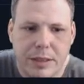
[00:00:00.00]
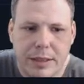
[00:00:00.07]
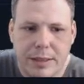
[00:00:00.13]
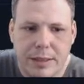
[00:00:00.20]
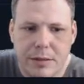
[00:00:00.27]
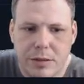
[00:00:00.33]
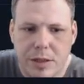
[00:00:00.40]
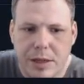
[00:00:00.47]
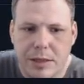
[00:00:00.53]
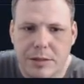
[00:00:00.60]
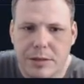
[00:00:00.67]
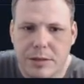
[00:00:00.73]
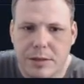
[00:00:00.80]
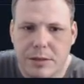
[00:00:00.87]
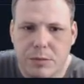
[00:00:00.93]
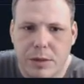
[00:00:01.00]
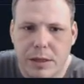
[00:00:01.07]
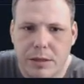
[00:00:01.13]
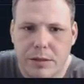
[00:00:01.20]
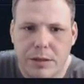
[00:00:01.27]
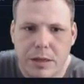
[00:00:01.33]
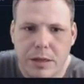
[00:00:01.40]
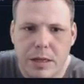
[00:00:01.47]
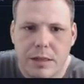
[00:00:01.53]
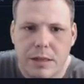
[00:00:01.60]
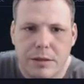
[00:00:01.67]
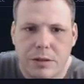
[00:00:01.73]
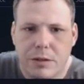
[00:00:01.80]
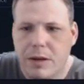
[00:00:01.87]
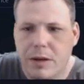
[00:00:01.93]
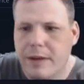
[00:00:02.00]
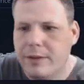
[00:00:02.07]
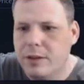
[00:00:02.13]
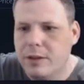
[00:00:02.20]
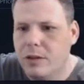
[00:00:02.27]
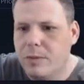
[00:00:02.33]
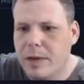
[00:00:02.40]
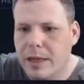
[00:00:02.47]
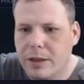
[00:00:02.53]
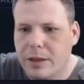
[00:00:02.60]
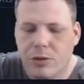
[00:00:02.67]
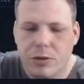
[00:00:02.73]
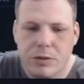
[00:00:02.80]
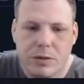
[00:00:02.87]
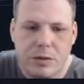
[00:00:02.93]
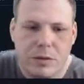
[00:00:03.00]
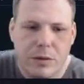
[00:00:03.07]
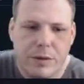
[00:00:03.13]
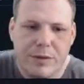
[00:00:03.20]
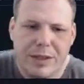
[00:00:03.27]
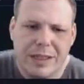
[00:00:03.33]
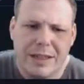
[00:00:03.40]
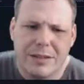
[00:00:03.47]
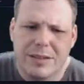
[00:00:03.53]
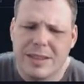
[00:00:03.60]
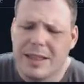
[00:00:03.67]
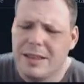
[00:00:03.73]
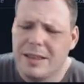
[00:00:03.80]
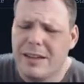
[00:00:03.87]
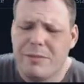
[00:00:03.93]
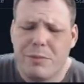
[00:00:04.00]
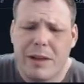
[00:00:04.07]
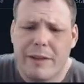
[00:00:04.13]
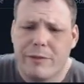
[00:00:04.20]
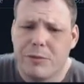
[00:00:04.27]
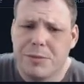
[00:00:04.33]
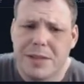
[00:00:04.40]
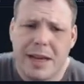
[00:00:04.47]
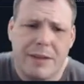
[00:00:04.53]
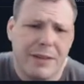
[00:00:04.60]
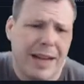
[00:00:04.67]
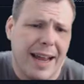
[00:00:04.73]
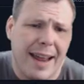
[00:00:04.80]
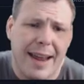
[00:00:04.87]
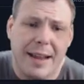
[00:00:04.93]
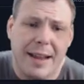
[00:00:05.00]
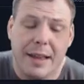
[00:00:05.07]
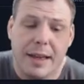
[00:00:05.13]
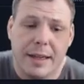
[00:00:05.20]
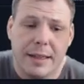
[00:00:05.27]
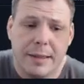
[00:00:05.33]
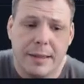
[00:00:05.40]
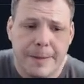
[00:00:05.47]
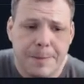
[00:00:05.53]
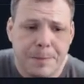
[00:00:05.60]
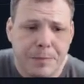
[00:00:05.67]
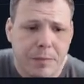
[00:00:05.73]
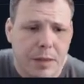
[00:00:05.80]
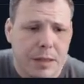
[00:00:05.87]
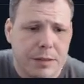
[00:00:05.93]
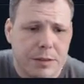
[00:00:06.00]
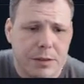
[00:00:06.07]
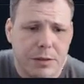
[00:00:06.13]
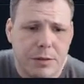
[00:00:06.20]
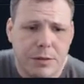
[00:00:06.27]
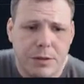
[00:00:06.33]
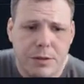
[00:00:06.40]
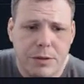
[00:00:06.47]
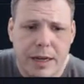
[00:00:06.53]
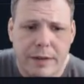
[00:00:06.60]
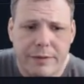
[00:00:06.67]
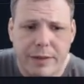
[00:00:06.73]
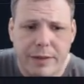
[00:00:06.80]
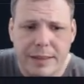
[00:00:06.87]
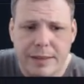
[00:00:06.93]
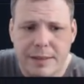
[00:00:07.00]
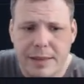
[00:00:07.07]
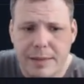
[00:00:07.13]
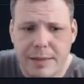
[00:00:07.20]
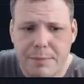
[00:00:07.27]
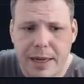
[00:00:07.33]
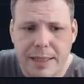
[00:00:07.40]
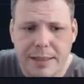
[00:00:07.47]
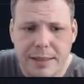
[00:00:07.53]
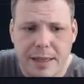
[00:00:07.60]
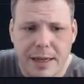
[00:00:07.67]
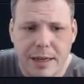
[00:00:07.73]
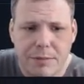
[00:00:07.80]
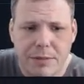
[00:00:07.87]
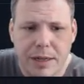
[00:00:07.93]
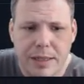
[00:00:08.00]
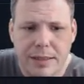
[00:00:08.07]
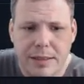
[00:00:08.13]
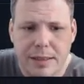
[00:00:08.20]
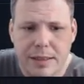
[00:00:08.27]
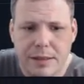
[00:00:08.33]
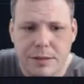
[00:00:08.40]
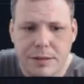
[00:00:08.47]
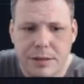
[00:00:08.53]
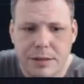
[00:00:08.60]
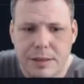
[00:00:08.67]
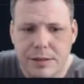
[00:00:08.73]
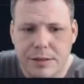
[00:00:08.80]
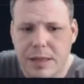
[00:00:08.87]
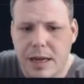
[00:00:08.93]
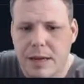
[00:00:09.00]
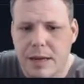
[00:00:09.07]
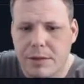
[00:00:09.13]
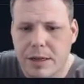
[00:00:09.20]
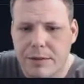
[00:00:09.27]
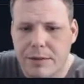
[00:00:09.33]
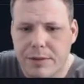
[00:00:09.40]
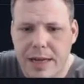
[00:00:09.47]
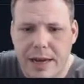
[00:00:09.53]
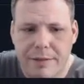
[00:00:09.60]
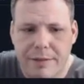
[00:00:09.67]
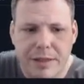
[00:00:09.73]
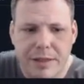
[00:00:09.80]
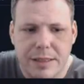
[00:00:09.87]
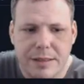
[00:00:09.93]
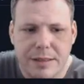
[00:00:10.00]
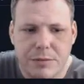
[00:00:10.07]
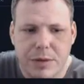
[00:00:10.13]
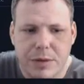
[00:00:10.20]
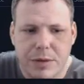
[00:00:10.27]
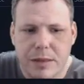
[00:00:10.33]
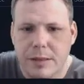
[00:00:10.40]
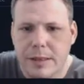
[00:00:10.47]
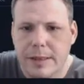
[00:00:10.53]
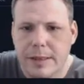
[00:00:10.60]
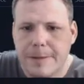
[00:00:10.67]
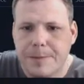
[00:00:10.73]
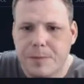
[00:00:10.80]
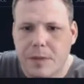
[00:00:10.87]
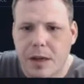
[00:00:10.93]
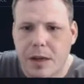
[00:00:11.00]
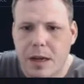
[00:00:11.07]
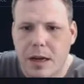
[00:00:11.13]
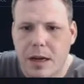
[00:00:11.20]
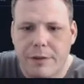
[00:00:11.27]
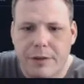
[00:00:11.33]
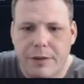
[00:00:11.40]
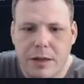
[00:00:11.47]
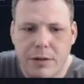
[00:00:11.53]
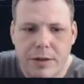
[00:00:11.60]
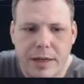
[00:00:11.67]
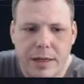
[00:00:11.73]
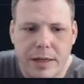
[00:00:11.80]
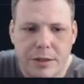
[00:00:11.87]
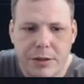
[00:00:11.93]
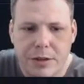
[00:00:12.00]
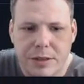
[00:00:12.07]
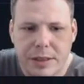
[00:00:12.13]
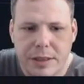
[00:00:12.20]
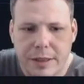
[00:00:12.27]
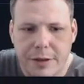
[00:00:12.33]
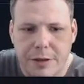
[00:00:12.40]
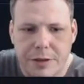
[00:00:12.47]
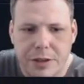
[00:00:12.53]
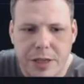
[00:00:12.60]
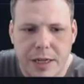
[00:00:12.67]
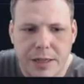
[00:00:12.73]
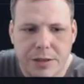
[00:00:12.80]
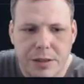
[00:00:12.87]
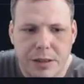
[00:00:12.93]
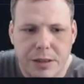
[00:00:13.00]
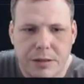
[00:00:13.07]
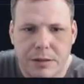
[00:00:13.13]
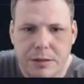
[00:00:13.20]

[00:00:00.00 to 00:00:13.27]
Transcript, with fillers: this changes as well. So you don't have to go back through and do everything else like a lot of platforms have, and I hate that. So you have like set buy stop, right? Sell, sell stop, right? We have this as well. If I go here, you can see that they're changing